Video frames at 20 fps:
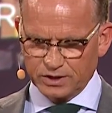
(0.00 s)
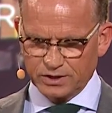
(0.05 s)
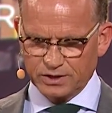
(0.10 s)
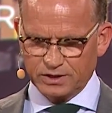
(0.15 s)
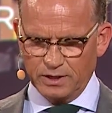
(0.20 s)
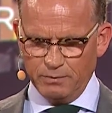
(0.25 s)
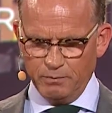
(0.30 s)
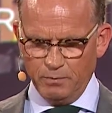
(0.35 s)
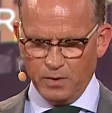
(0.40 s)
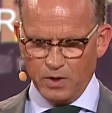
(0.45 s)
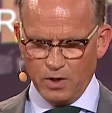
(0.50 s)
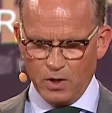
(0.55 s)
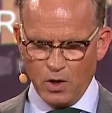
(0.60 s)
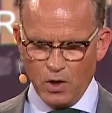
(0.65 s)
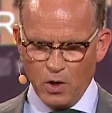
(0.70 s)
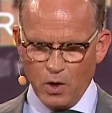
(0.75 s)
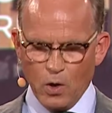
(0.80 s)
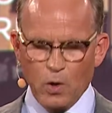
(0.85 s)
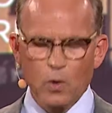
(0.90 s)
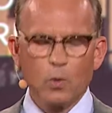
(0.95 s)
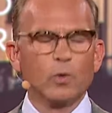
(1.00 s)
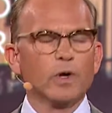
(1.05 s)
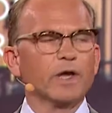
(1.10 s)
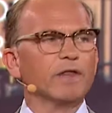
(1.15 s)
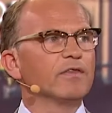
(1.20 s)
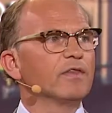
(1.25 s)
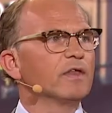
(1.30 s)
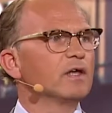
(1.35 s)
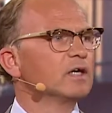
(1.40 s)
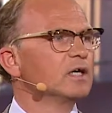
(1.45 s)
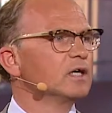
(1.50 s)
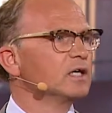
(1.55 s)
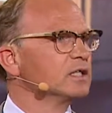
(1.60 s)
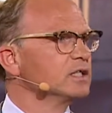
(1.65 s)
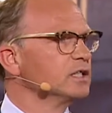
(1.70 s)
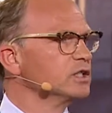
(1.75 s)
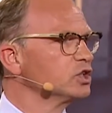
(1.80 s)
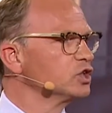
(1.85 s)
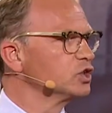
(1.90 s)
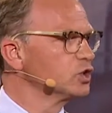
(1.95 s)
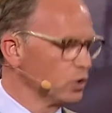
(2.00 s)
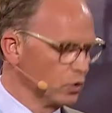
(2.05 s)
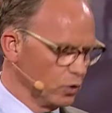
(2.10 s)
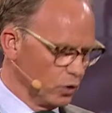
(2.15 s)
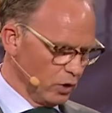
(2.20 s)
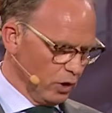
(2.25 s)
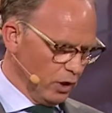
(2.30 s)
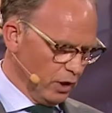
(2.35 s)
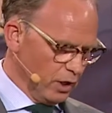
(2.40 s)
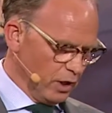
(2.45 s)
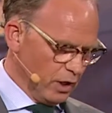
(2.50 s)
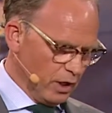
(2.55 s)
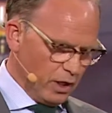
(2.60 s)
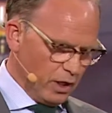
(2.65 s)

system with the school